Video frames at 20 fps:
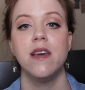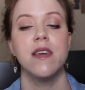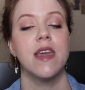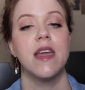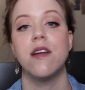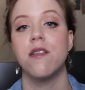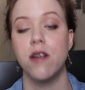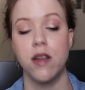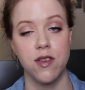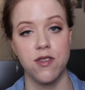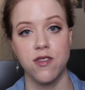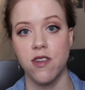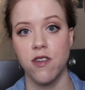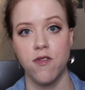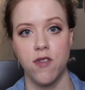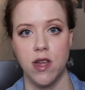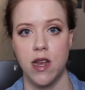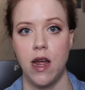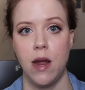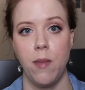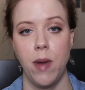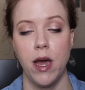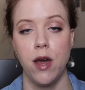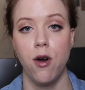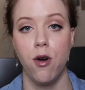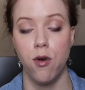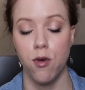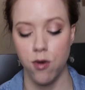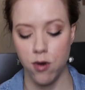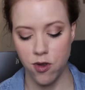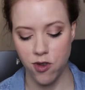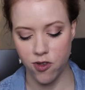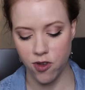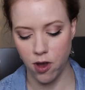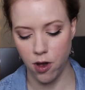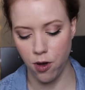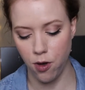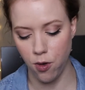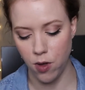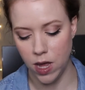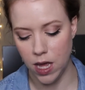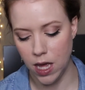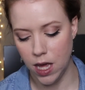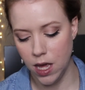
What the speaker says: carrying stuff in on my own. So